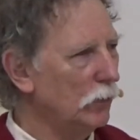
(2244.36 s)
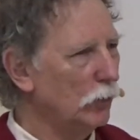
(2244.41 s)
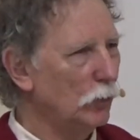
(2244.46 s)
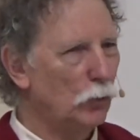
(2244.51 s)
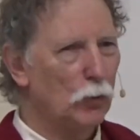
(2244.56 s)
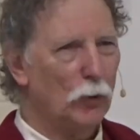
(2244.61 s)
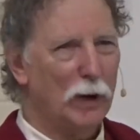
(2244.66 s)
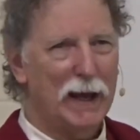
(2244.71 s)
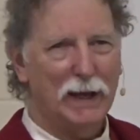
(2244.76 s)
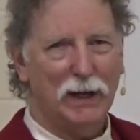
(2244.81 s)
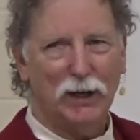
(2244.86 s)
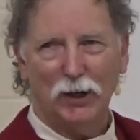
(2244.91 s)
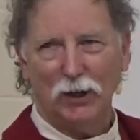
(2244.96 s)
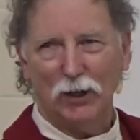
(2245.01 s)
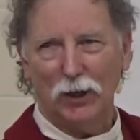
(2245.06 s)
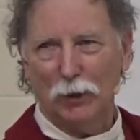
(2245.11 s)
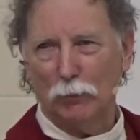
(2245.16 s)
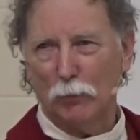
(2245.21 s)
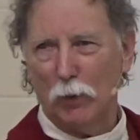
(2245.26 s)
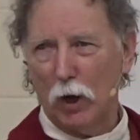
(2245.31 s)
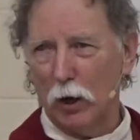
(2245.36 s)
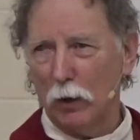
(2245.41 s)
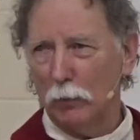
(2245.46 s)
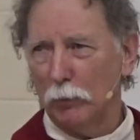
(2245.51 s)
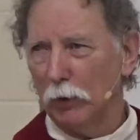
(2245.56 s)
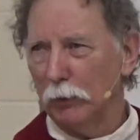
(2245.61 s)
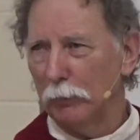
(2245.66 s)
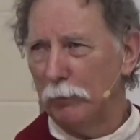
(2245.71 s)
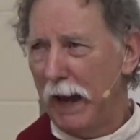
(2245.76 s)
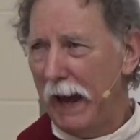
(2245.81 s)
granite and
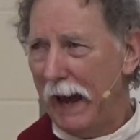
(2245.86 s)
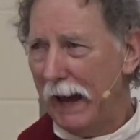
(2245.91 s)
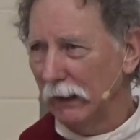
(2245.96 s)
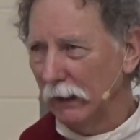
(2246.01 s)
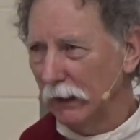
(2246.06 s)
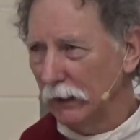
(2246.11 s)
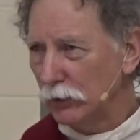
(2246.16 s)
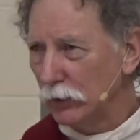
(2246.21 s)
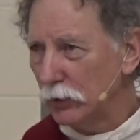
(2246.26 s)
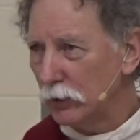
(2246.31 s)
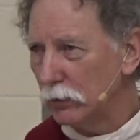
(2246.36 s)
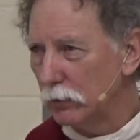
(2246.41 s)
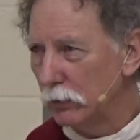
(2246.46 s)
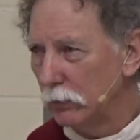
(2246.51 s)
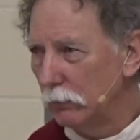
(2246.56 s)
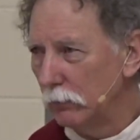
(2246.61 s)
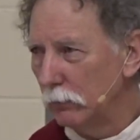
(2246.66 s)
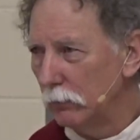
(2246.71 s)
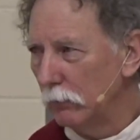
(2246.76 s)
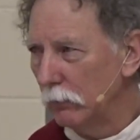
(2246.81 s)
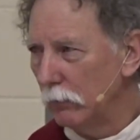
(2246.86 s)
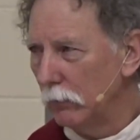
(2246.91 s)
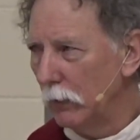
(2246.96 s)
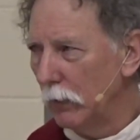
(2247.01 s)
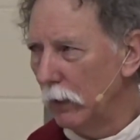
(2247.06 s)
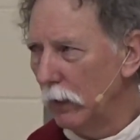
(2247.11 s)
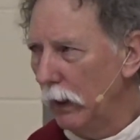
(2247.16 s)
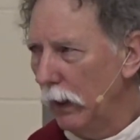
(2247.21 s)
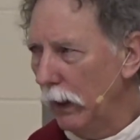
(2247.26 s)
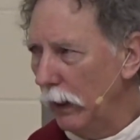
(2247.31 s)
marble palace
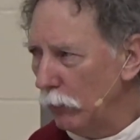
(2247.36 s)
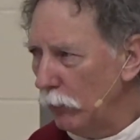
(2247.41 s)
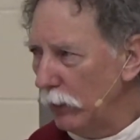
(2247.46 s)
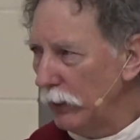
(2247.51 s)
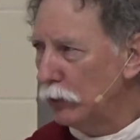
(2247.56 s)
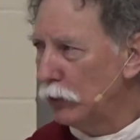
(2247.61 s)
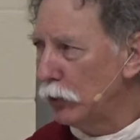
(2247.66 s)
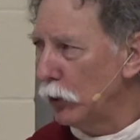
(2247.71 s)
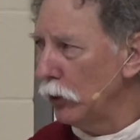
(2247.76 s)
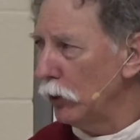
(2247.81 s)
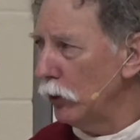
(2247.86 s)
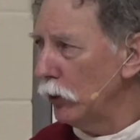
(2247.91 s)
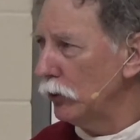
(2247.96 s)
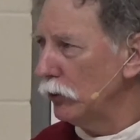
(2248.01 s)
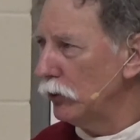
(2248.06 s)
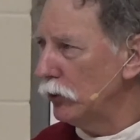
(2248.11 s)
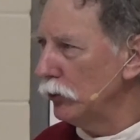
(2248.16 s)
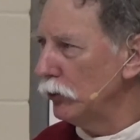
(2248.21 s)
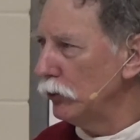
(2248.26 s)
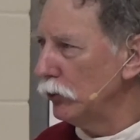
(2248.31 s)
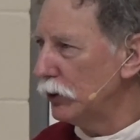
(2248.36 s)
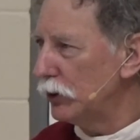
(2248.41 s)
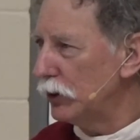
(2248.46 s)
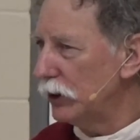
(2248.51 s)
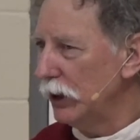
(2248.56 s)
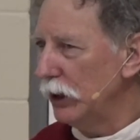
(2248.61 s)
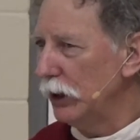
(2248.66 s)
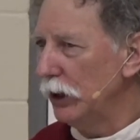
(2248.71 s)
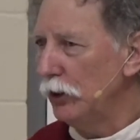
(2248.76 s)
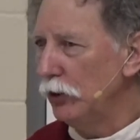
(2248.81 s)
and return to
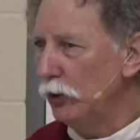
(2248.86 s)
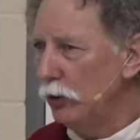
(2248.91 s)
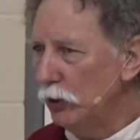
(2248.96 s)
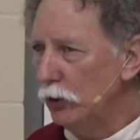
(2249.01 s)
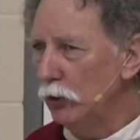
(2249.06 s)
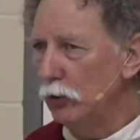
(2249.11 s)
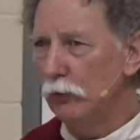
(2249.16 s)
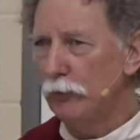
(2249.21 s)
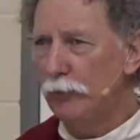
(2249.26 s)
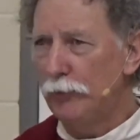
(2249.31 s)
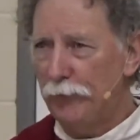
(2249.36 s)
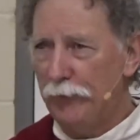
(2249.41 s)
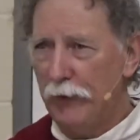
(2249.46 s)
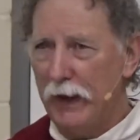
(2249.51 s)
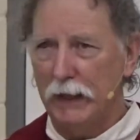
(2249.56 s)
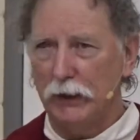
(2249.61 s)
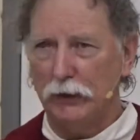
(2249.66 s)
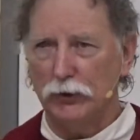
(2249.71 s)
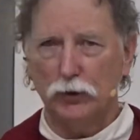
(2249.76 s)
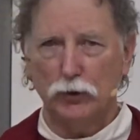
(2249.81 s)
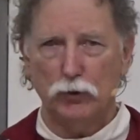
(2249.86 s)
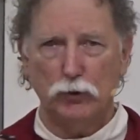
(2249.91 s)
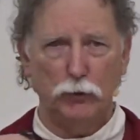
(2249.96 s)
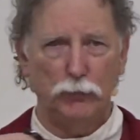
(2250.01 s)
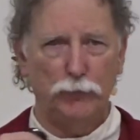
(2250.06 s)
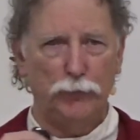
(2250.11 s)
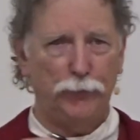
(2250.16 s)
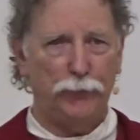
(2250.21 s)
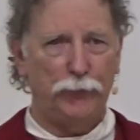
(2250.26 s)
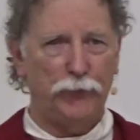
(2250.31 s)
see you face to
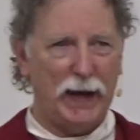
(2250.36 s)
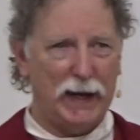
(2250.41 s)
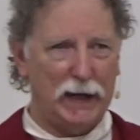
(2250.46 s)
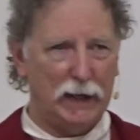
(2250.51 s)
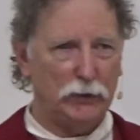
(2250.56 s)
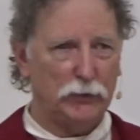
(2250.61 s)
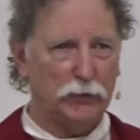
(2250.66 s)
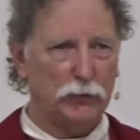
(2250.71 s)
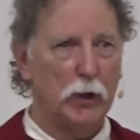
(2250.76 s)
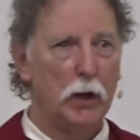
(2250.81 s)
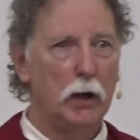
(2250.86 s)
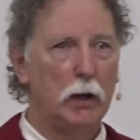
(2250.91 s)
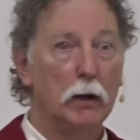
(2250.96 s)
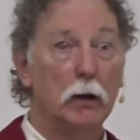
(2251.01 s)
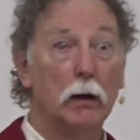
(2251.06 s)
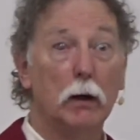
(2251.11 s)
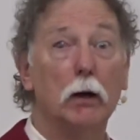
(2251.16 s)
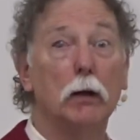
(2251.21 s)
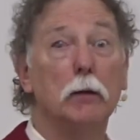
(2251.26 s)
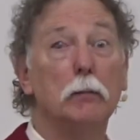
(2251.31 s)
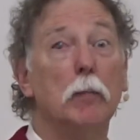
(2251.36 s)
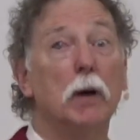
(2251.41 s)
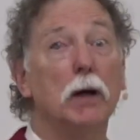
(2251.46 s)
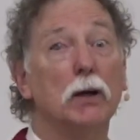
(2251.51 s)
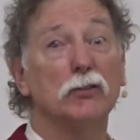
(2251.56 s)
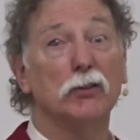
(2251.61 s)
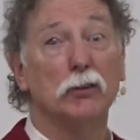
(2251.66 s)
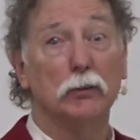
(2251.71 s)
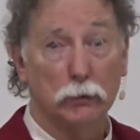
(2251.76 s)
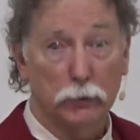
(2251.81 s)
face,
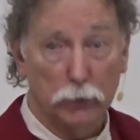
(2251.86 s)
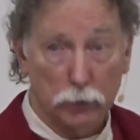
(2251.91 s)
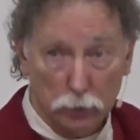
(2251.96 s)
unmuzzled.